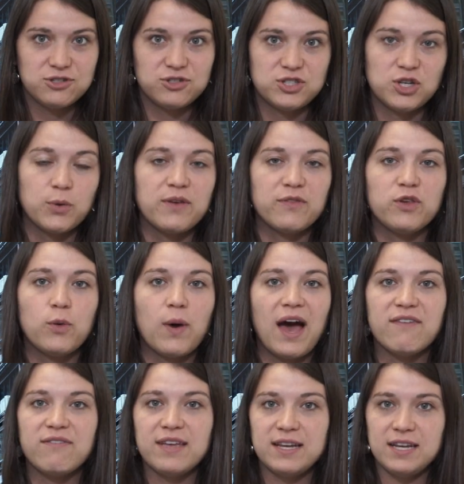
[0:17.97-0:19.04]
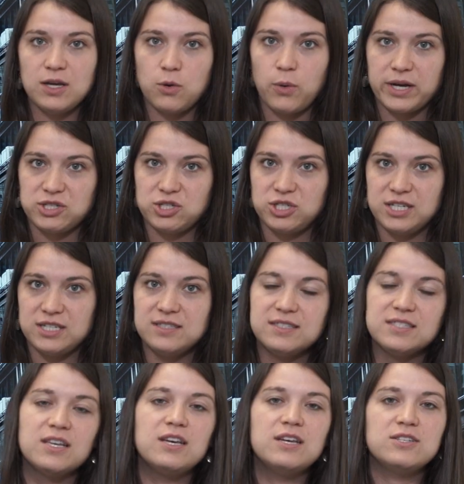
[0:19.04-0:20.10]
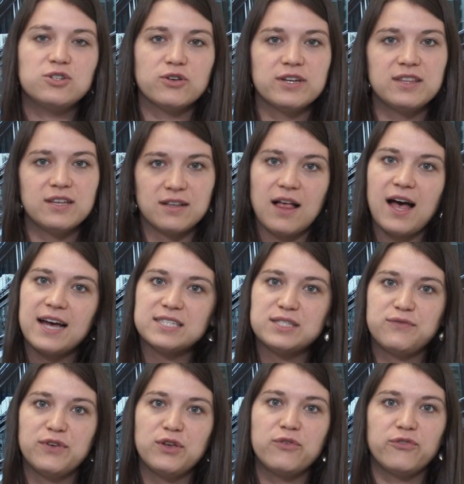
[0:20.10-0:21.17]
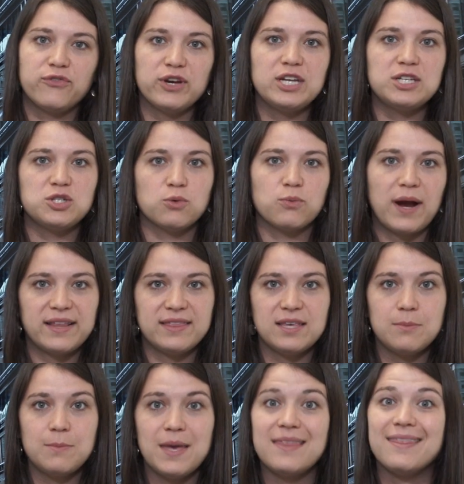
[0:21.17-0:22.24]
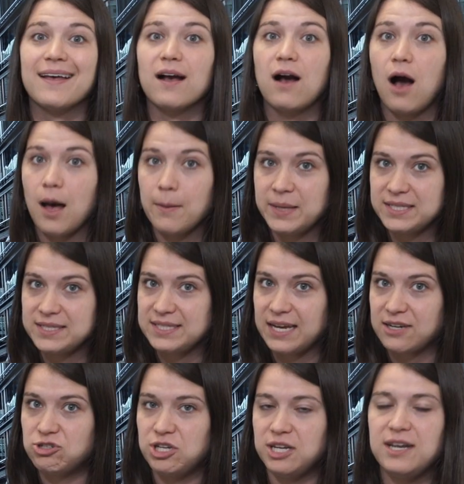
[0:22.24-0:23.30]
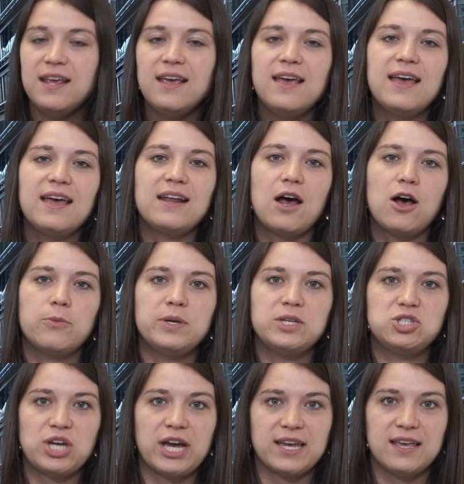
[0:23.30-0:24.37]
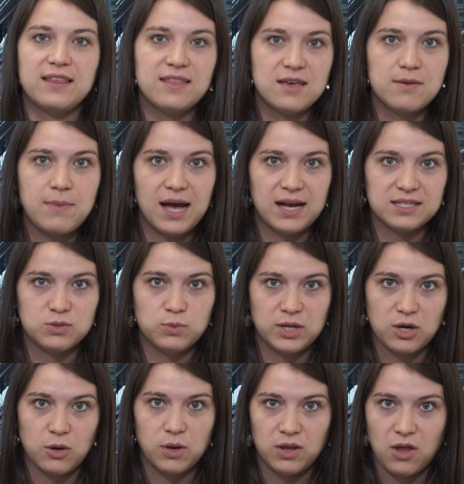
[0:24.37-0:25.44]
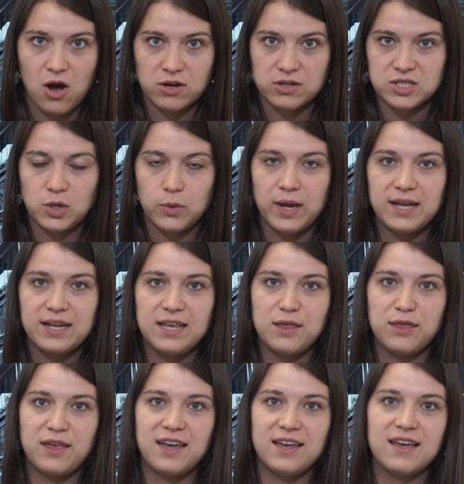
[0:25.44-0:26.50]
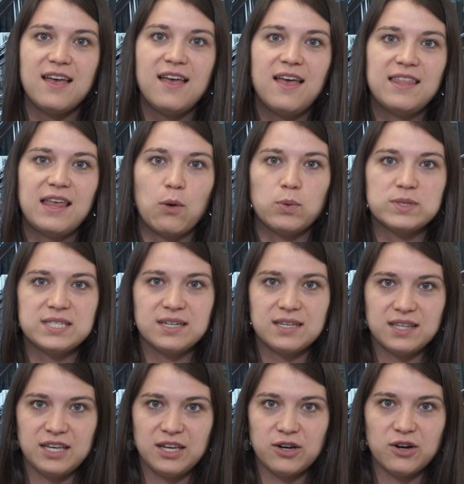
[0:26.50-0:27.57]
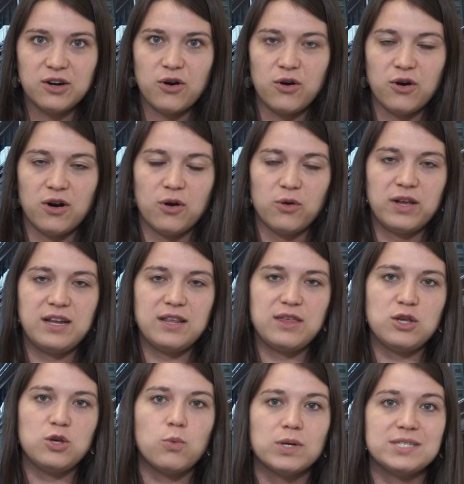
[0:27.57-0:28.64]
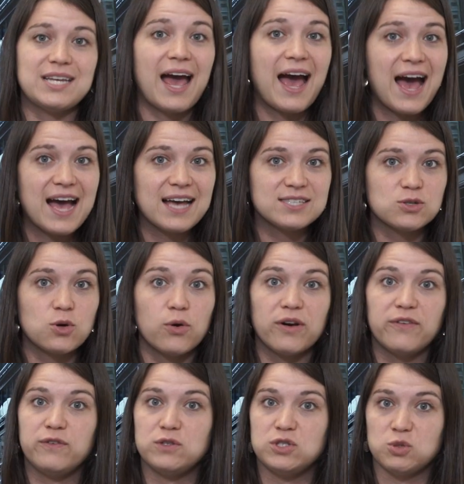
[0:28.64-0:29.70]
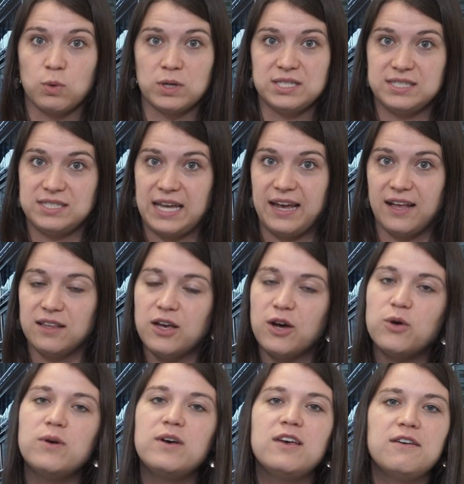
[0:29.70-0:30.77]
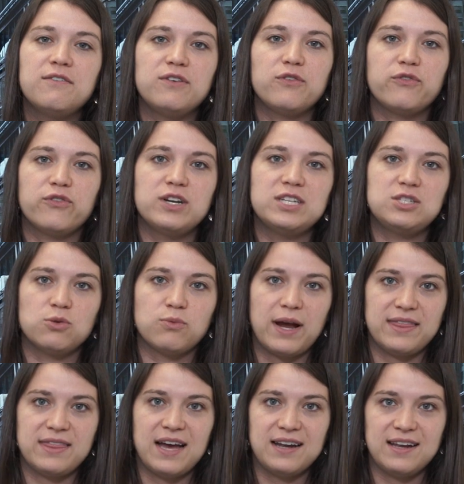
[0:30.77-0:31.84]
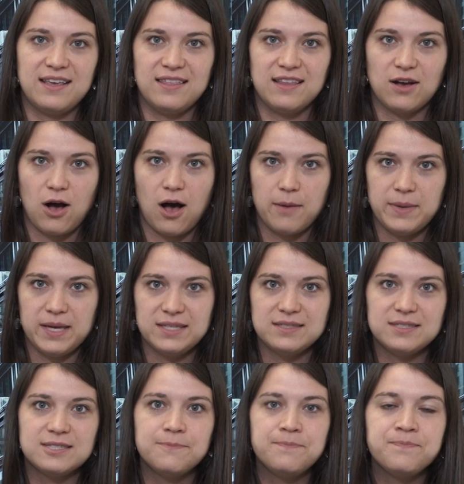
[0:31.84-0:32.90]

So if you have any questions during the class, feel free to write them in the comment section and I'll be checking them as we go along. So anything that wasn't clear or anything you want to ask, or if you just want to say hello, feel free to write that in the comments.